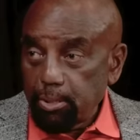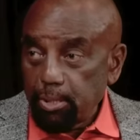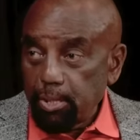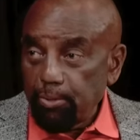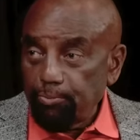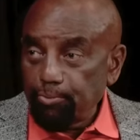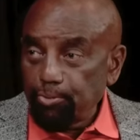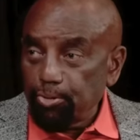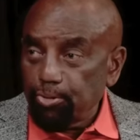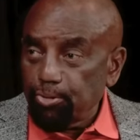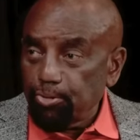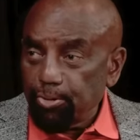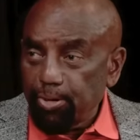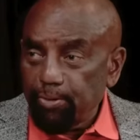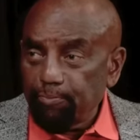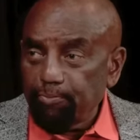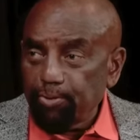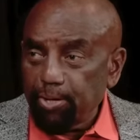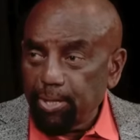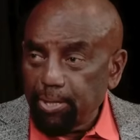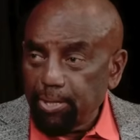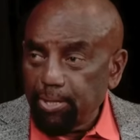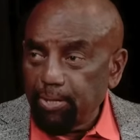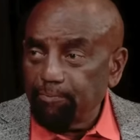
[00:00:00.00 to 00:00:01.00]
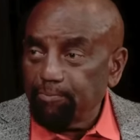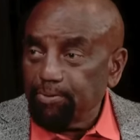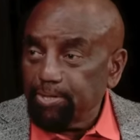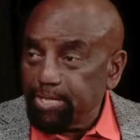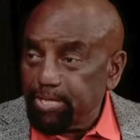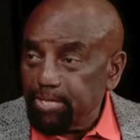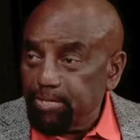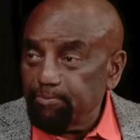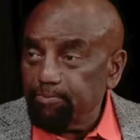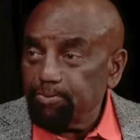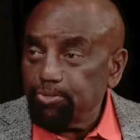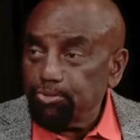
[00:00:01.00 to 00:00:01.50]
Have your grandfather ever
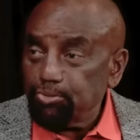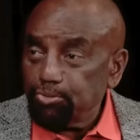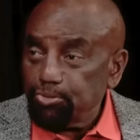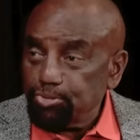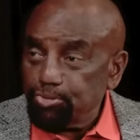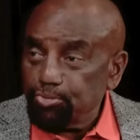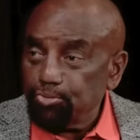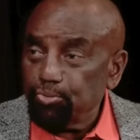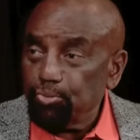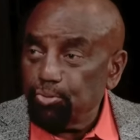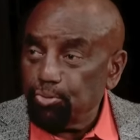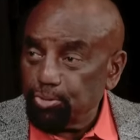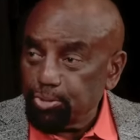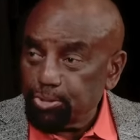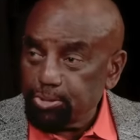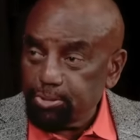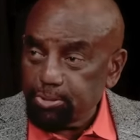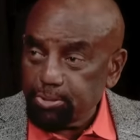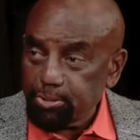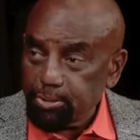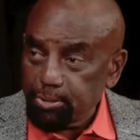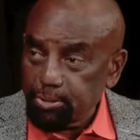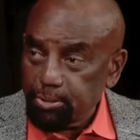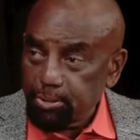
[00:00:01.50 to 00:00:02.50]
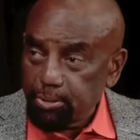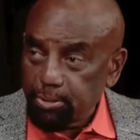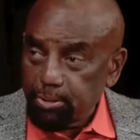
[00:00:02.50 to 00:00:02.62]
given you 2 horses?